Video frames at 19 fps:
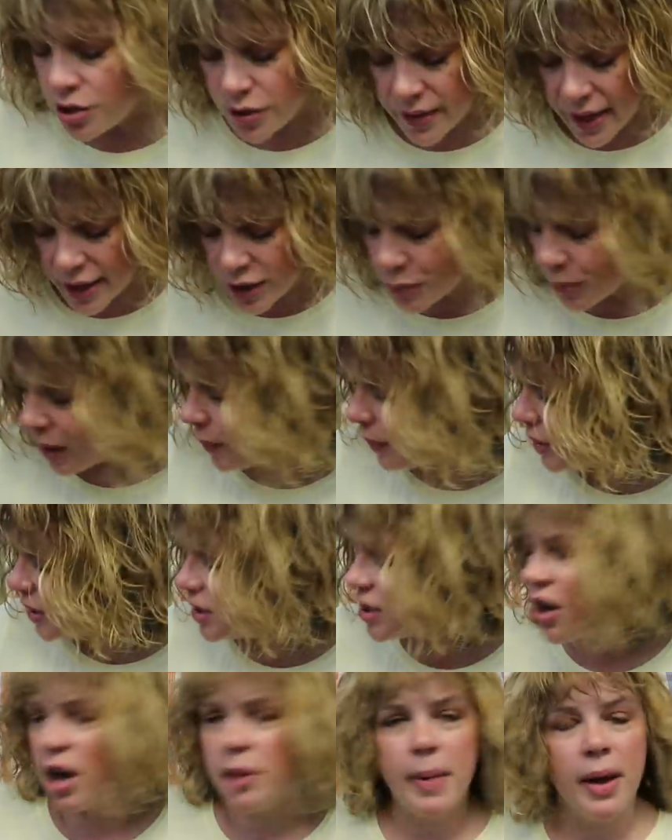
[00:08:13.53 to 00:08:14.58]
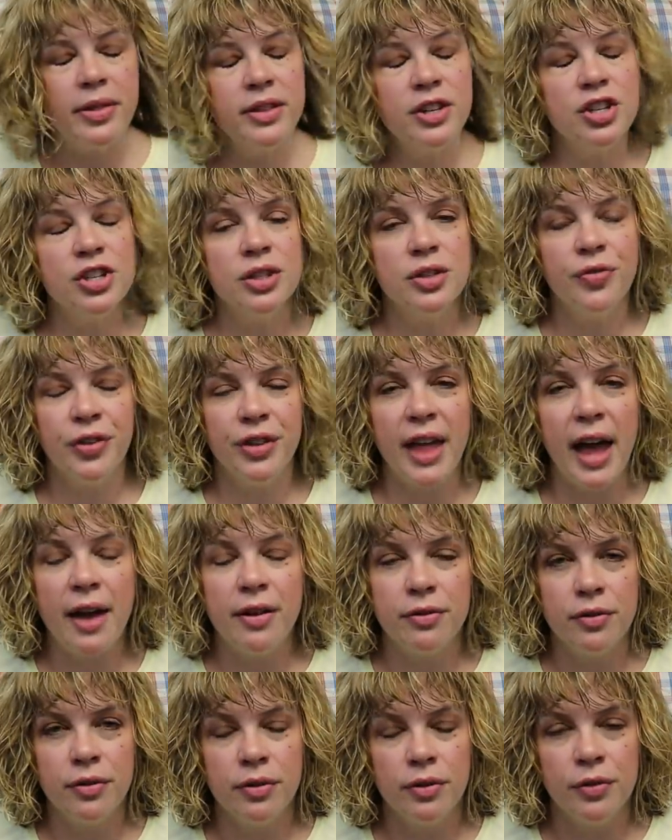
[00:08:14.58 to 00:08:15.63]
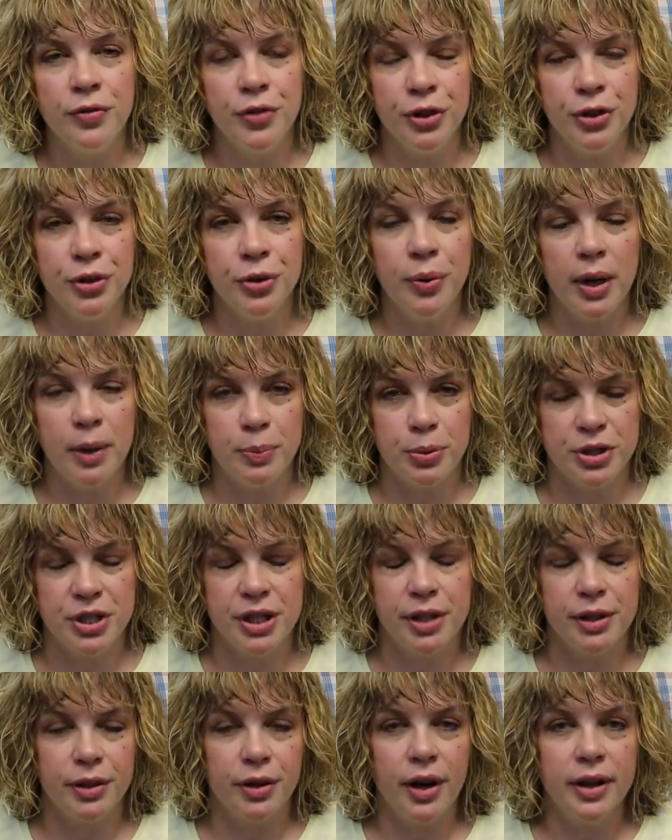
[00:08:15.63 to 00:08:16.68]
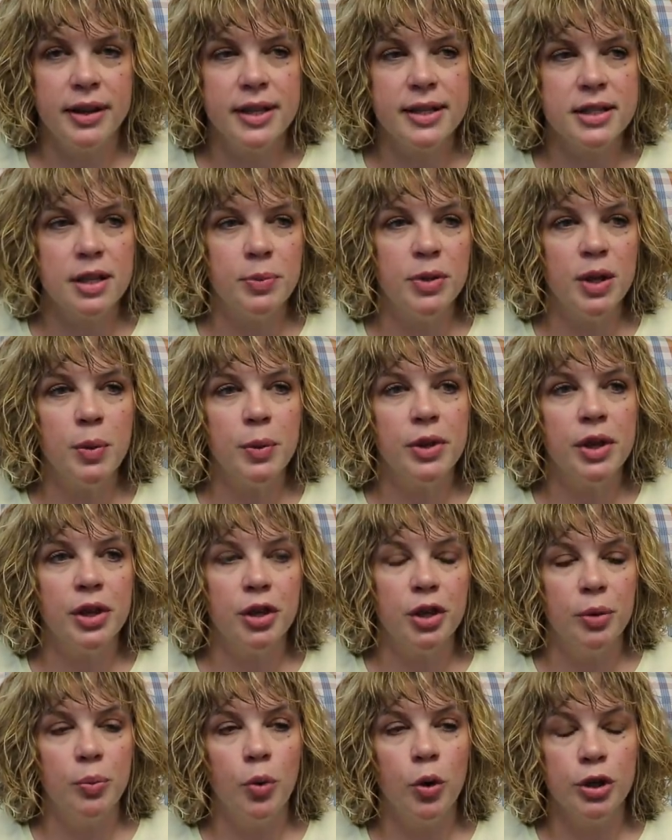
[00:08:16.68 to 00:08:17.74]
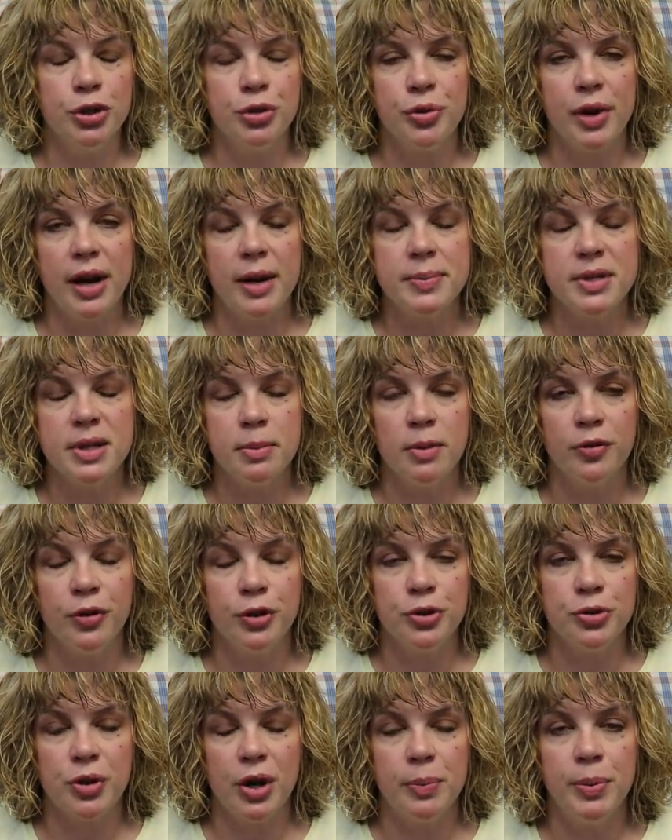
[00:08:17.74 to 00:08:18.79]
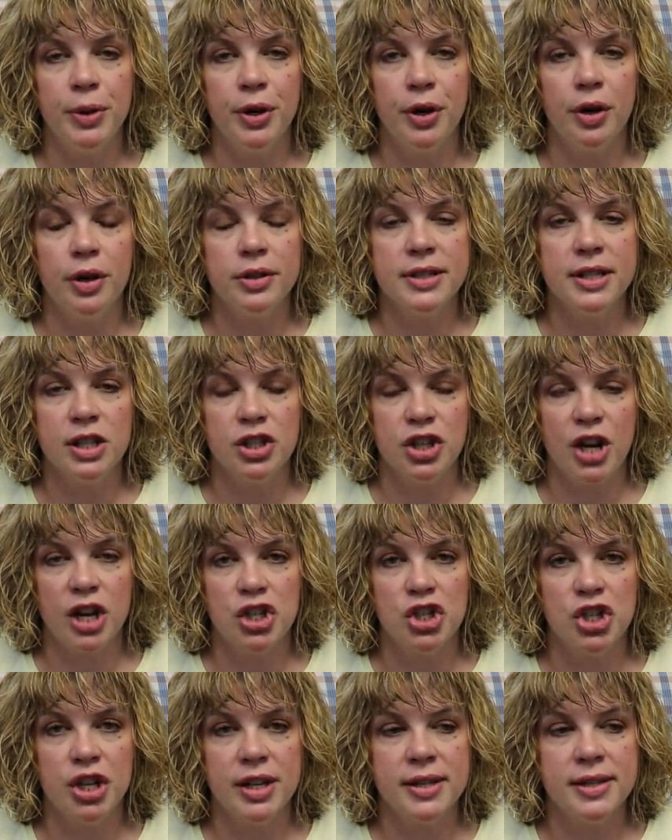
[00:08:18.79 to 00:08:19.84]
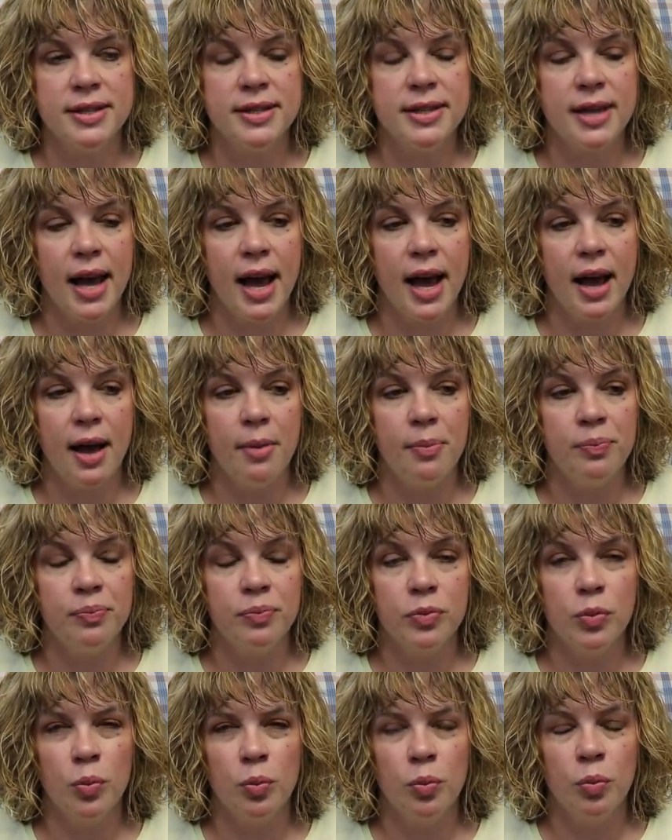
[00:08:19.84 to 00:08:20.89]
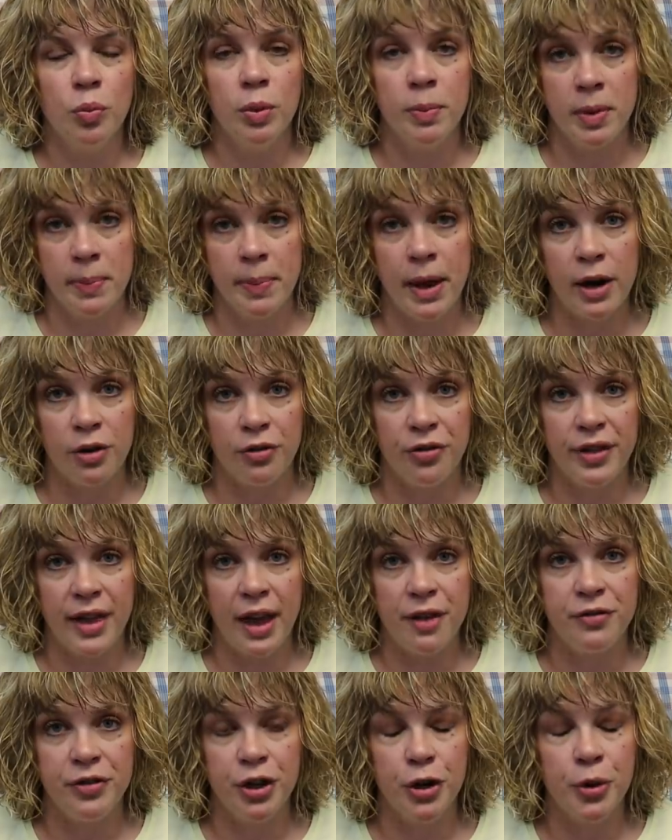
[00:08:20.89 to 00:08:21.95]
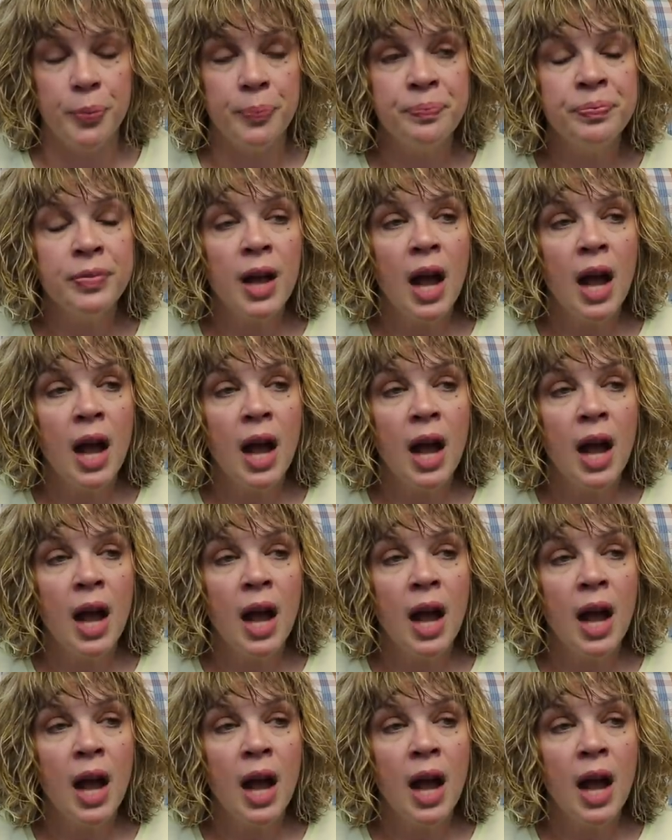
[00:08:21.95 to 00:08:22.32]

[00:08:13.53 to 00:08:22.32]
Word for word: So that's what I wanted to talk about just for that view in particular. I think something with a little more drape, some of her drapier suggestions um, would be better for that view.